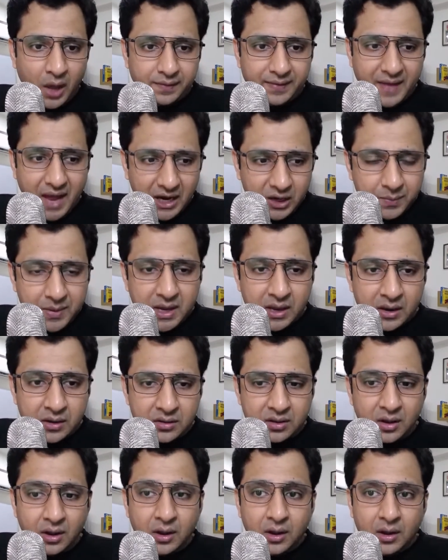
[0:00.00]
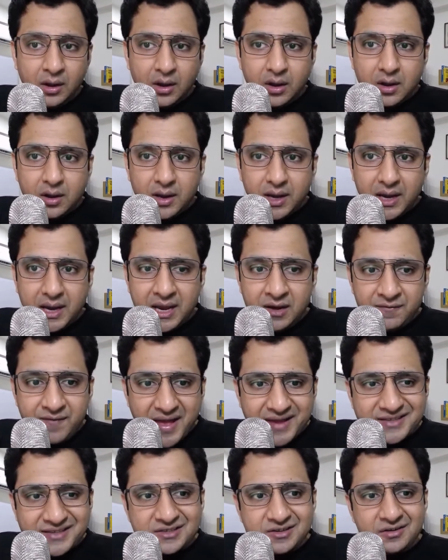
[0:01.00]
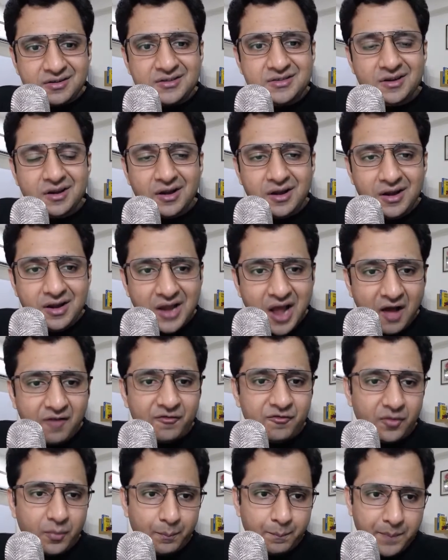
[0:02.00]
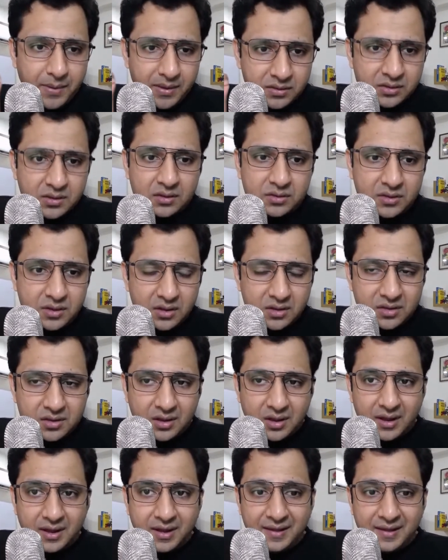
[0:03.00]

That means investors love businesses